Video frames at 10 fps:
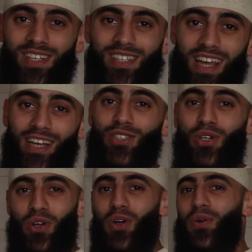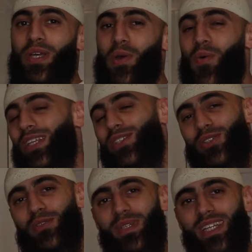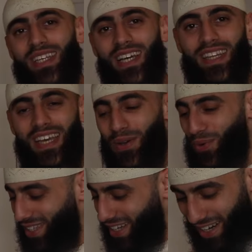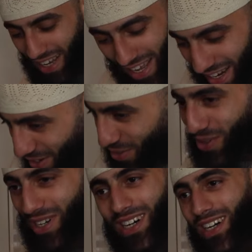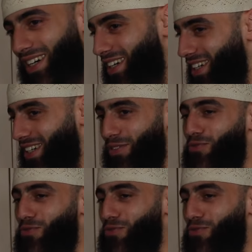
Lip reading: thanks to Glory, we went to the media day. We did a little